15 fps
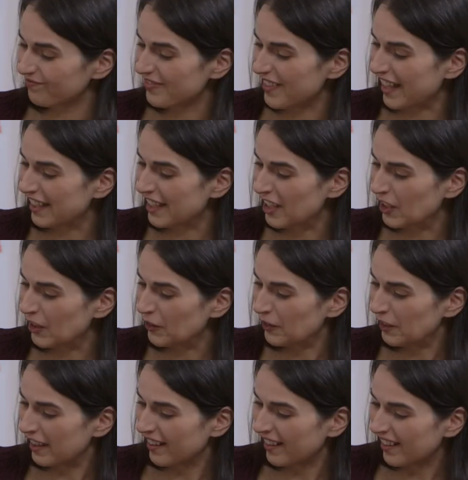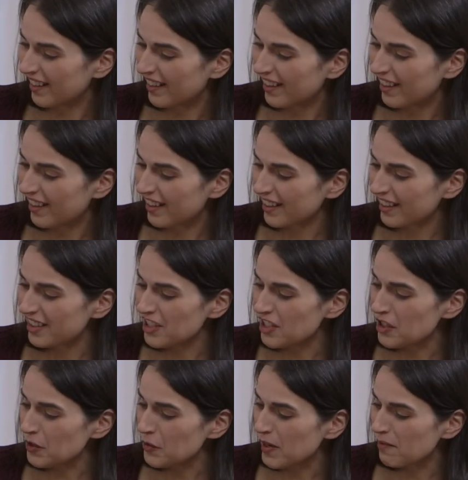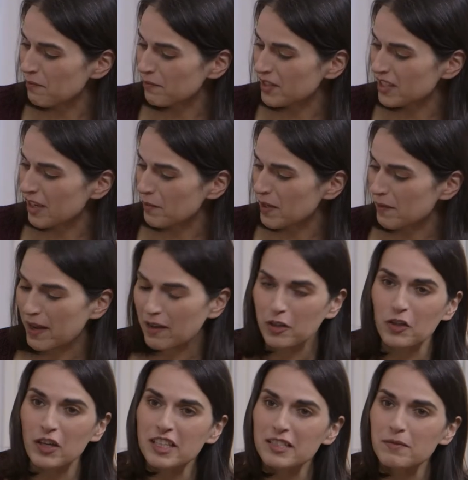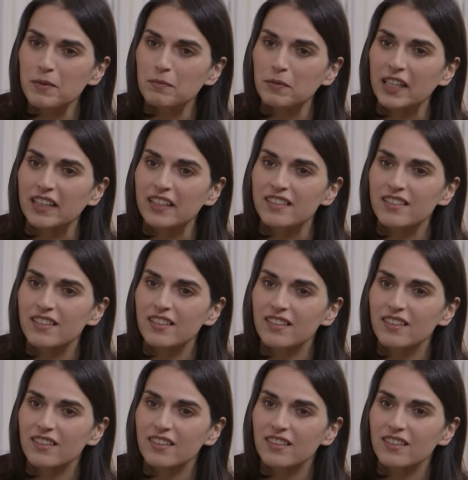Thank you. Can you tell me about your husband, please?